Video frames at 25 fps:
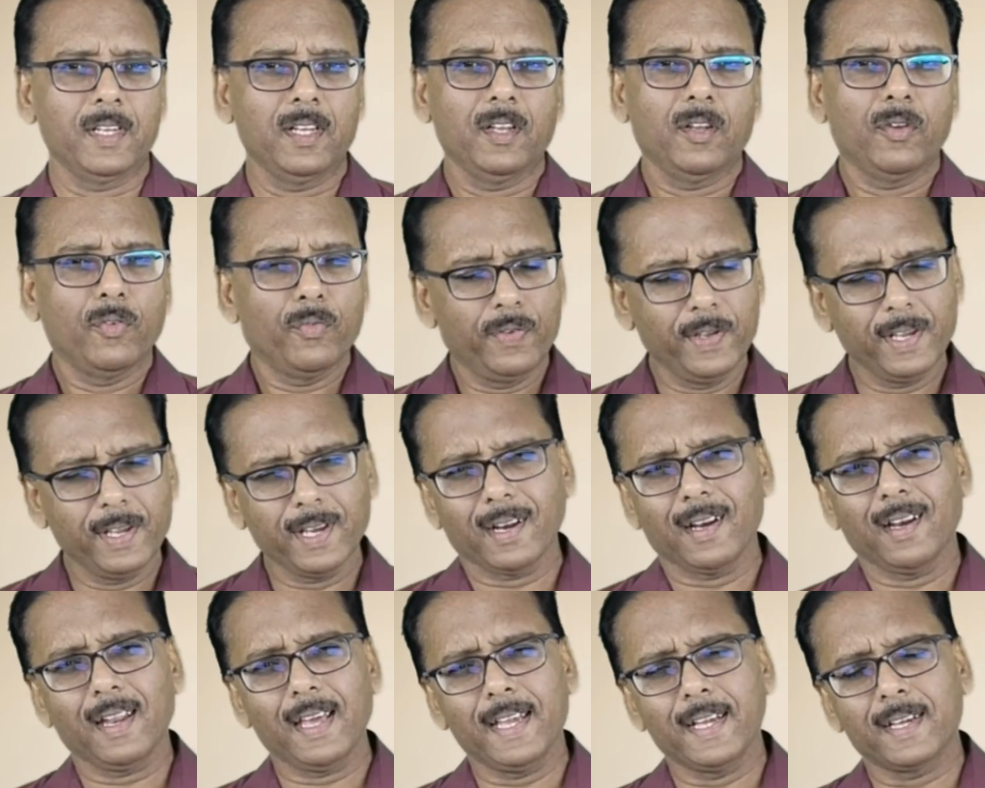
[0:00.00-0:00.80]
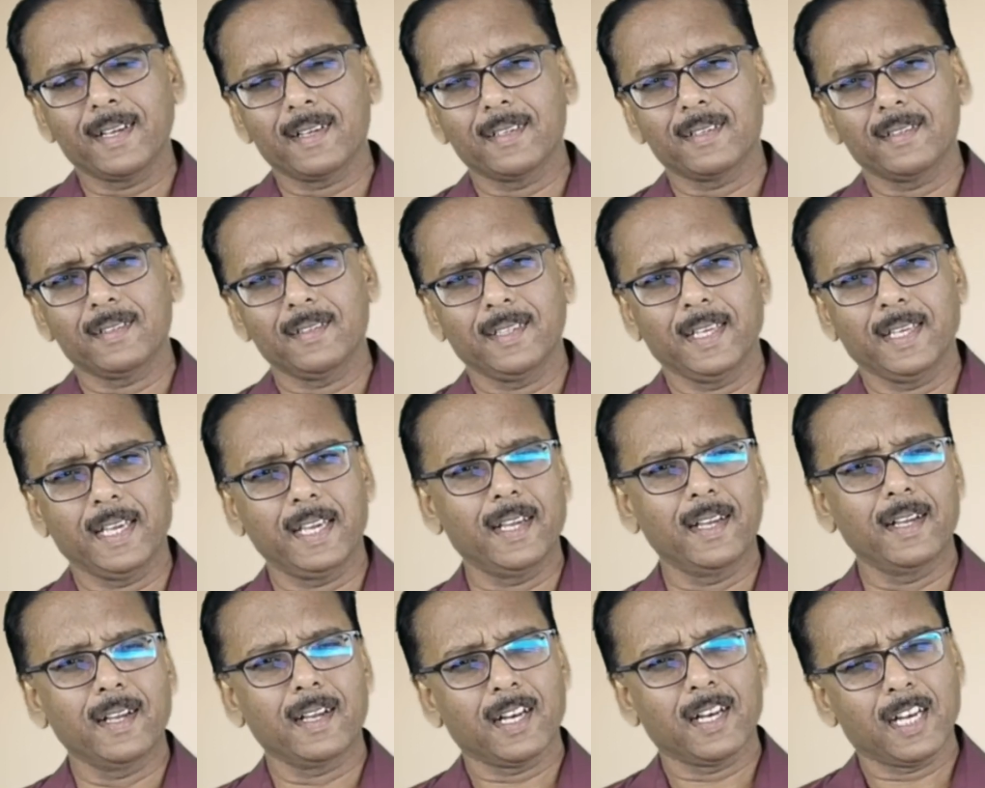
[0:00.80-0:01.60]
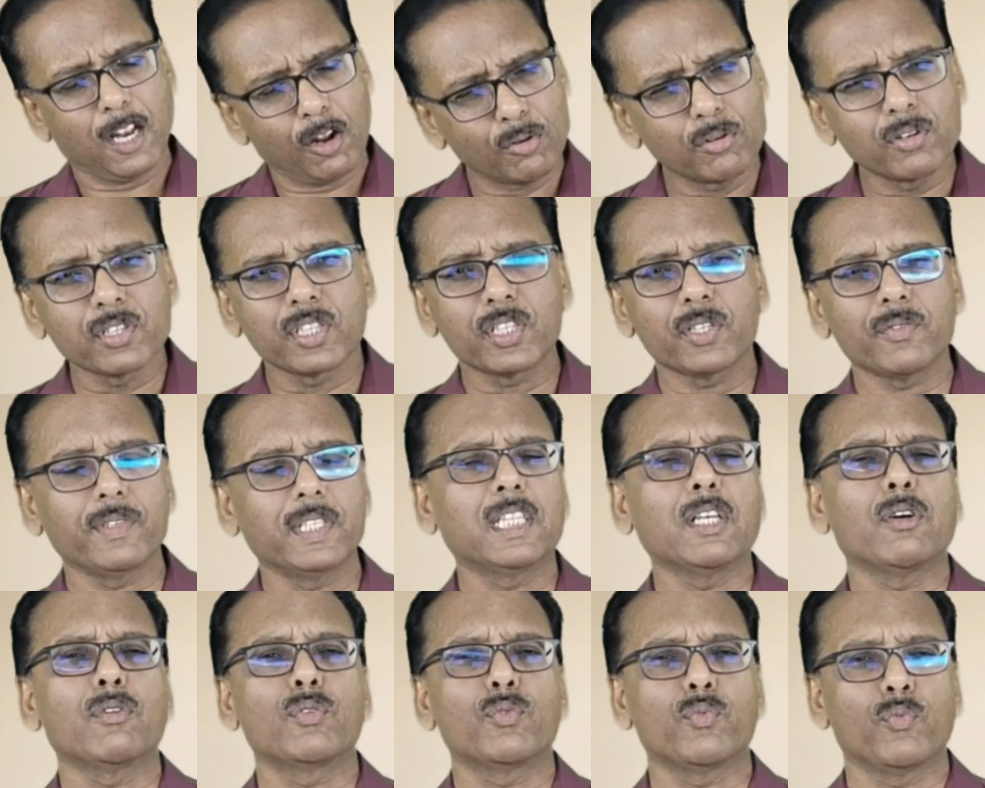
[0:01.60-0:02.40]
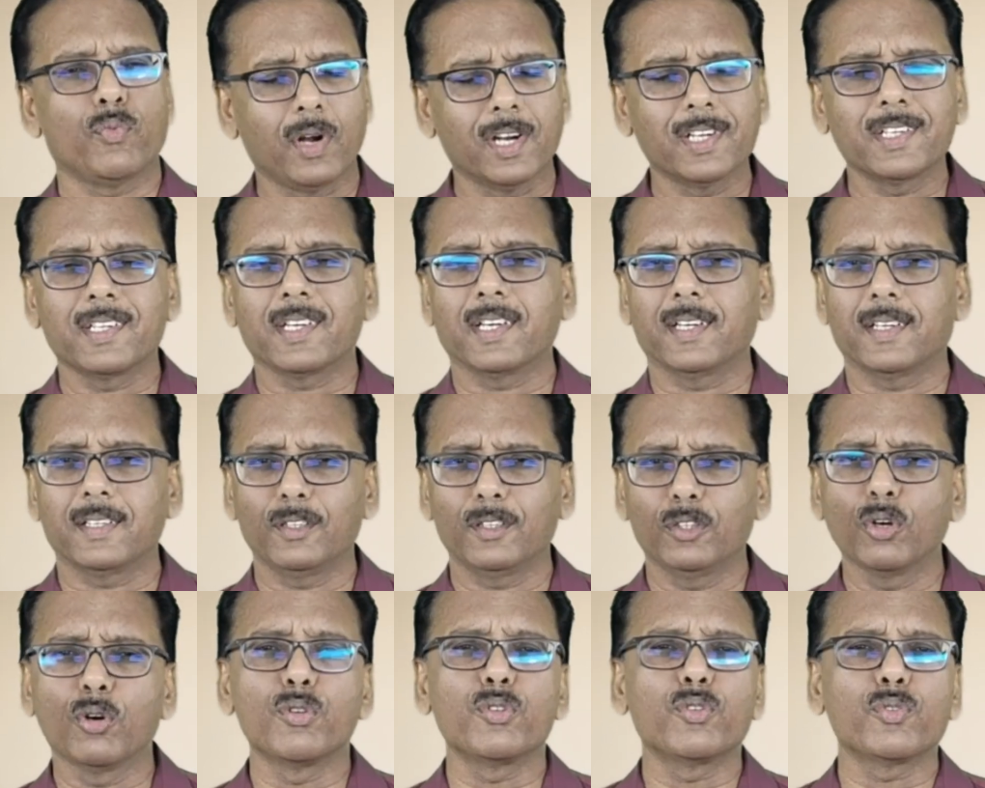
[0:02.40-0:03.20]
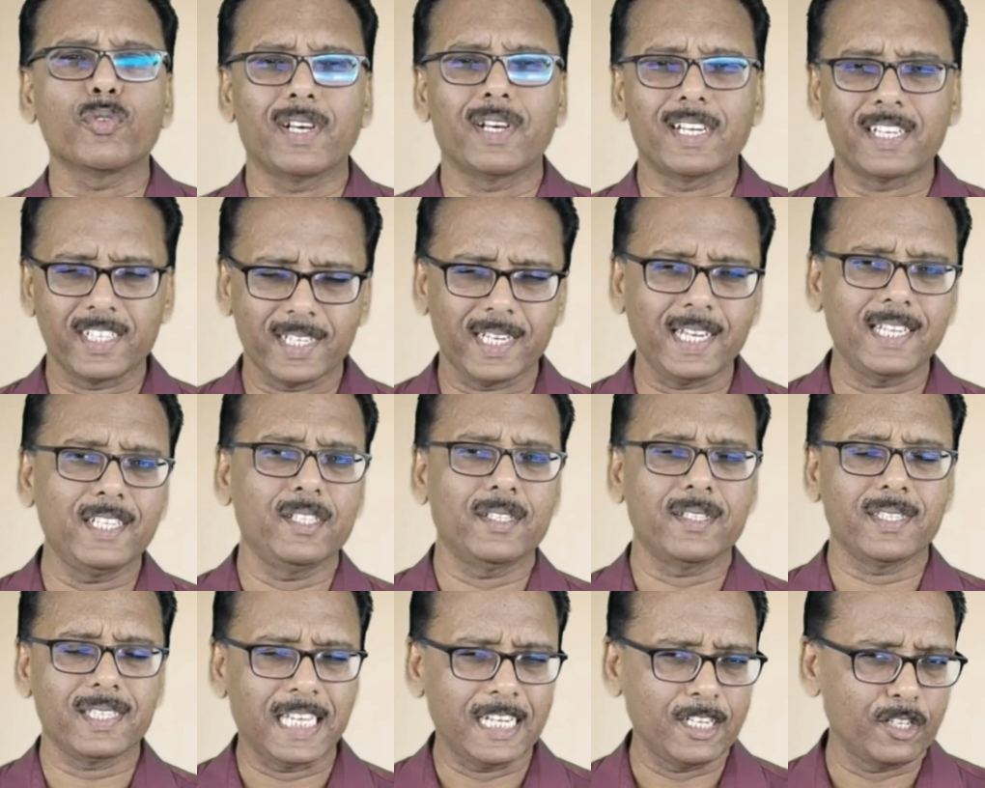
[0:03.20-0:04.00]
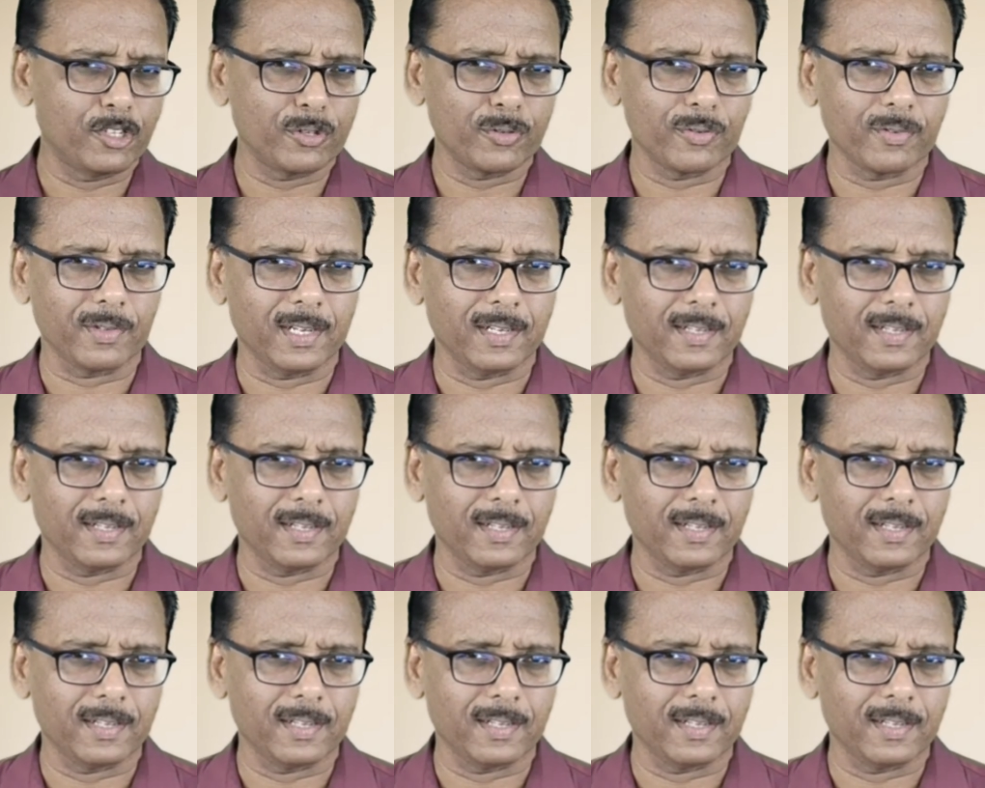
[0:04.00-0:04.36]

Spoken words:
We are like the clouds without water, those who are sensual.